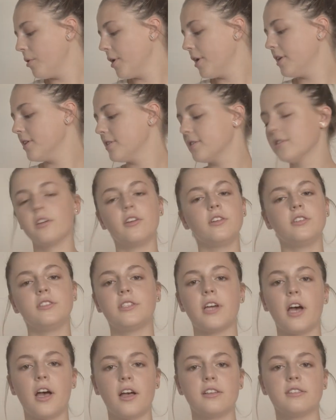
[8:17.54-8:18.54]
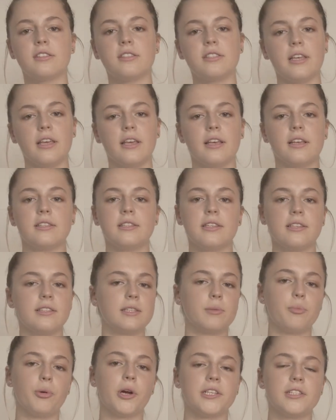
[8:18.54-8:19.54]
prednisolone does is it
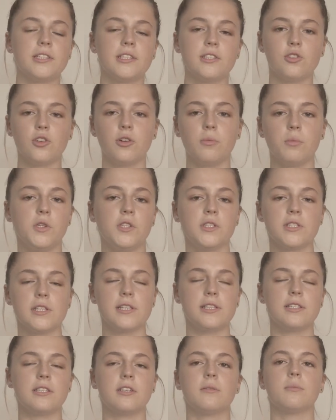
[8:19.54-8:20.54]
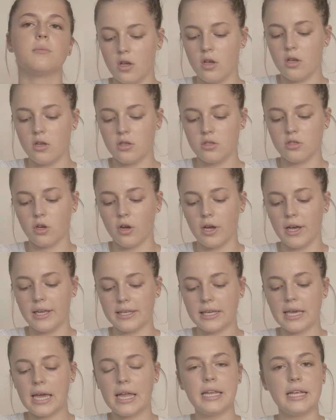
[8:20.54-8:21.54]
suppresses your immune system. So
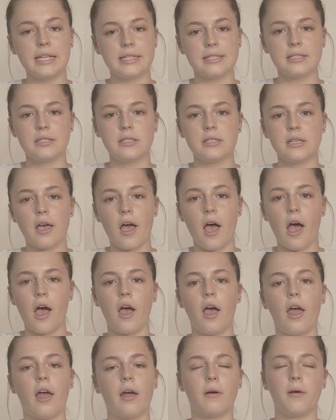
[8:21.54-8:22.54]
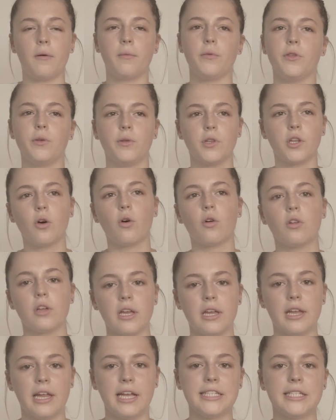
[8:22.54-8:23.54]
again, it's you call
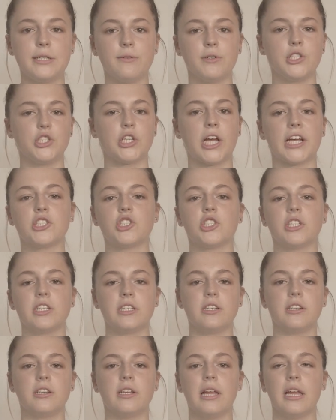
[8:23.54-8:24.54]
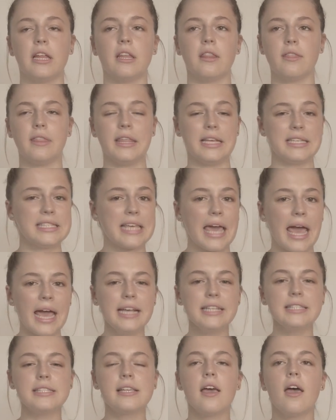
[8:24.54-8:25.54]
it an anti-rejection in this
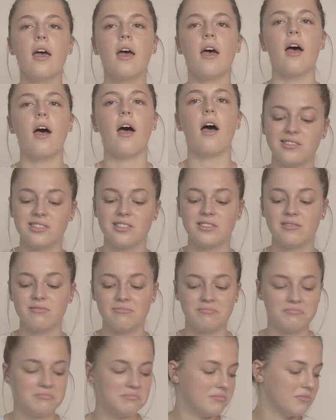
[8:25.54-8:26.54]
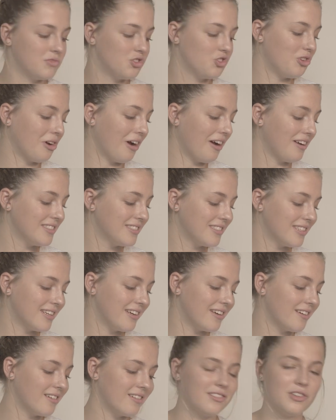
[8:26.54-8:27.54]
case. Drugs
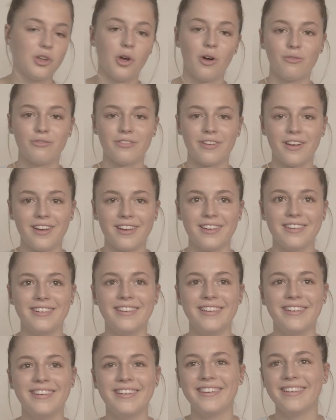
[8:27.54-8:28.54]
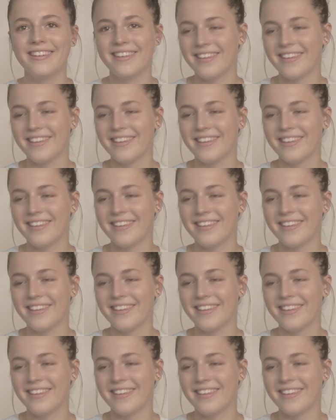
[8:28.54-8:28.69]
are not fun.